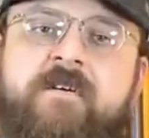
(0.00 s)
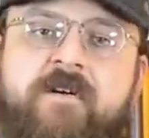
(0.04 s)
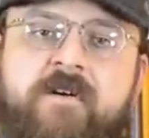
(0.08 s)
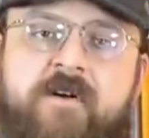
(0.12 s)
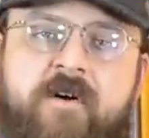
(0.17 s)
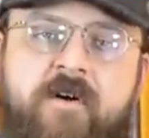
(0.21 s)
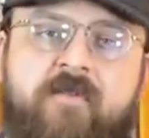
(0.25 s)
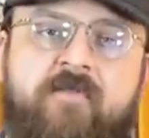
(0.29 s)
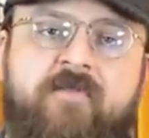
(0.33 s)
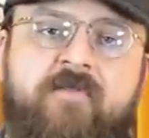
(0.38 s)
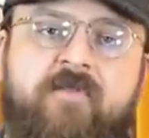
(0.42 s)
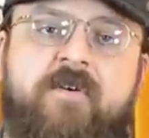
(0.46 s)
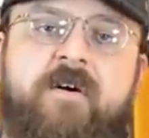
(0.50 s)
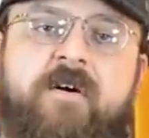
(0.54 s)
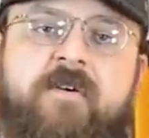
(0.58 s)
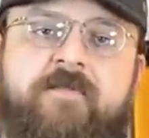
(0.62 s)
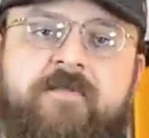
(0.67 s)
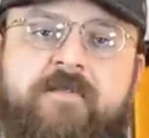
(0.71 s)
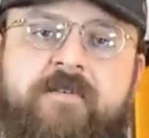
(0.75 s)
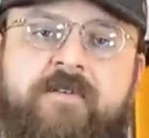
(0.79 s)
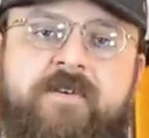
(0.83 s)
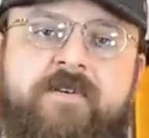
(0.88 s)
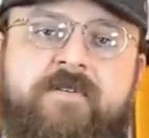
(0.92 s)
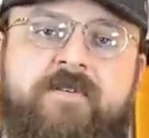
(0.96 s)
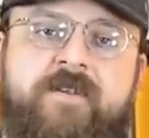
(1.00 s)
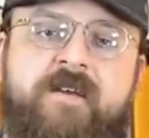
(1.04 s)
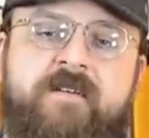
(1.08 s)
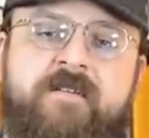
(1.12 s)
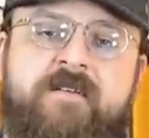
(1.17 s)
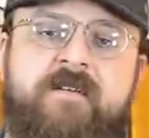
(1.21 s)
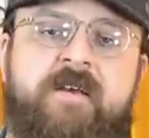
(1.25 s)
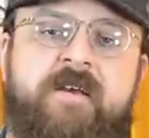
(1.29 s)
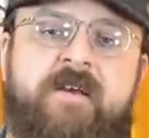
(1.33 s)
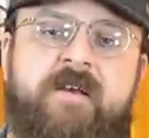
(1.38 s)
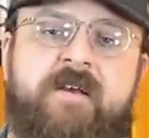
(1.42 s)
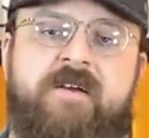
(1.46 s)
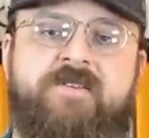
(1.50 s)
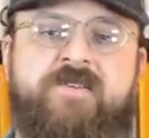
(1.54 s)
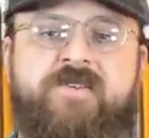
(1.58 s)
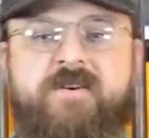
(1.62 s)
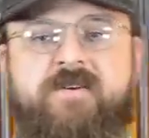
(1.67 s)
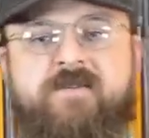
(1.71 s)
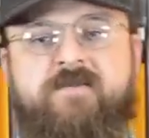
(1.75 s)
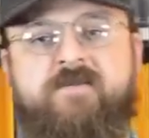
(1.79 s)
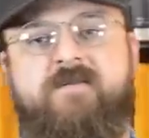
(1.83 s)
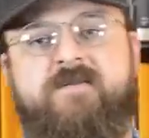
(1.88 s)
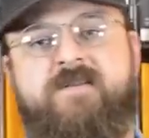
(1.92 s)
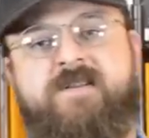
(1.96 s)
overall for a unit. And
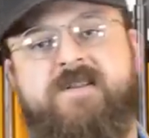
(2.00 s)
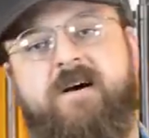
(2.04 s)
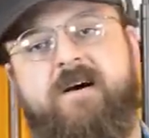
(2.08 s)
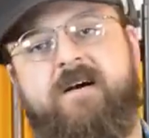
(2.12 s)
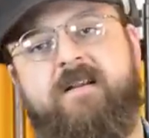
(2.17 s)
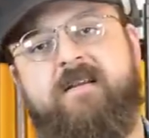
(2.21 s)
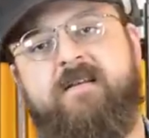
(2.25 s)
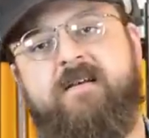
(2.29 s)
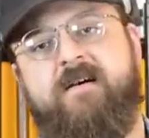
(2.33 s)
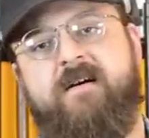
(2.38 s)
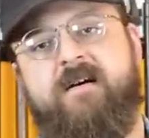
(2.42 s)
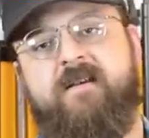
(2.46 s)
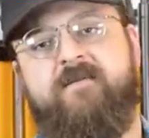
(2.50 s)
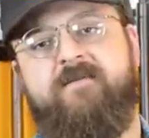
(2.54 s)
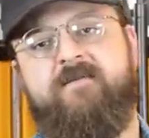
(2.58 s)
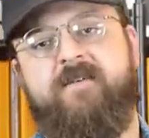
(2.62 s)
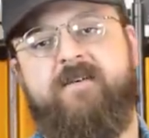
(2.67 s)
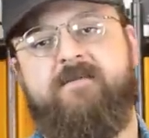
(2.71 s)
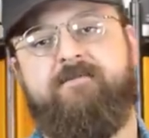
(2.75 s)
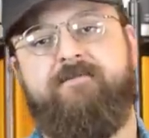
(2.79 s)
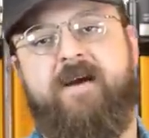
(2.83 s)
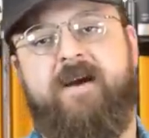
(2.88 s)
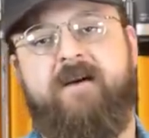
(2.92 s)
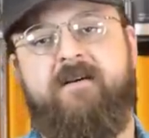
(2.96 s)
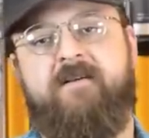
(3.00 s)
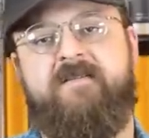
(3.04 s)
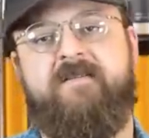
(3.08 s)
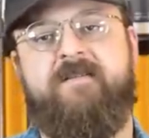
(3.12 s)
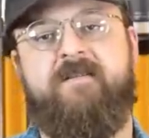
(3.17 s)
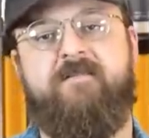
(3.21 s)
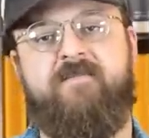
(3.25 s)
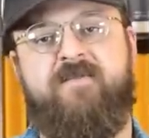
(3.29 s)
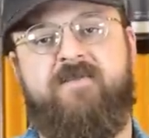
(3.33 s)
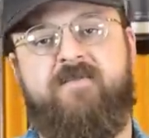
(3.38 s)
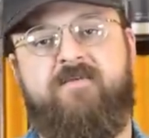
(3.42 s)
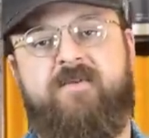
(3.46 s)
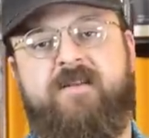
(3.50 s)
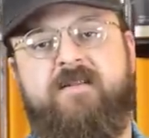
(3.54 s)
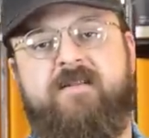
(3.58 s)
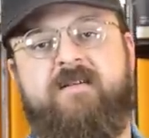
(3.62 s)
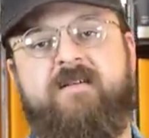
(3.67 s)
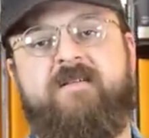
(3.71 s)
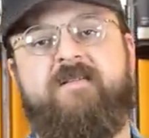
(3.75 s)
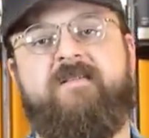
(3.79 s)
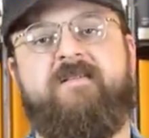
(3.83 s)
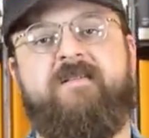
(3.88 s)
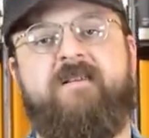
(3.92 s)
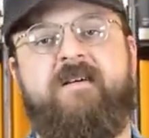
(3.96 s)
so there's not a lot of comparison between
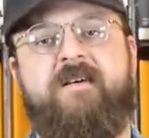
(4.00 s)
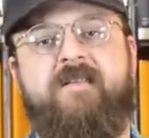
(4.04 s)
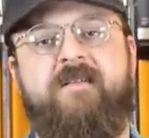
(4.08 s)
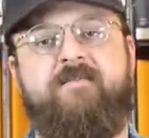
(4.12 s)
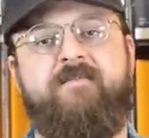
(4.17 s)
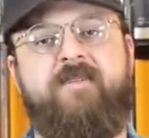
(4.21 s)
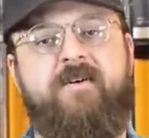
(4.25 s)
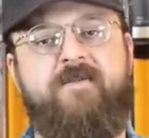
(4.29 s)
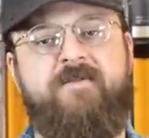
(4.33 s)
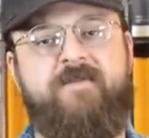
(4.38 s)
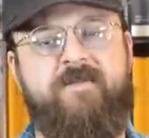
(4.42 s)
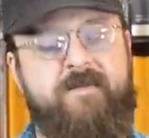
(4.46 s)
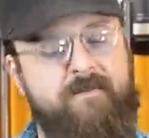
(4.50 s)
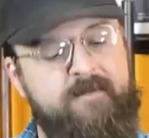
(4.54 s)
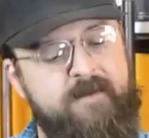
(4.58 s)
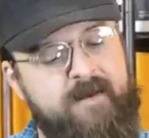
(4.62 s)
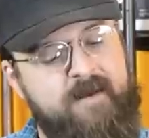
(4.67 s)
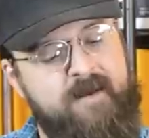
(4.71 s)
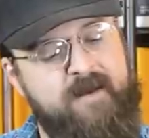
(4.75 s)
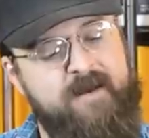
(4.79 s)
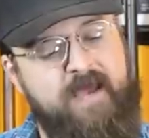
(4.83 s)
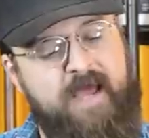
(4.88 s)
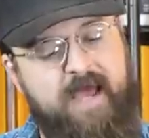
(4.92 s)
this and the Mosin.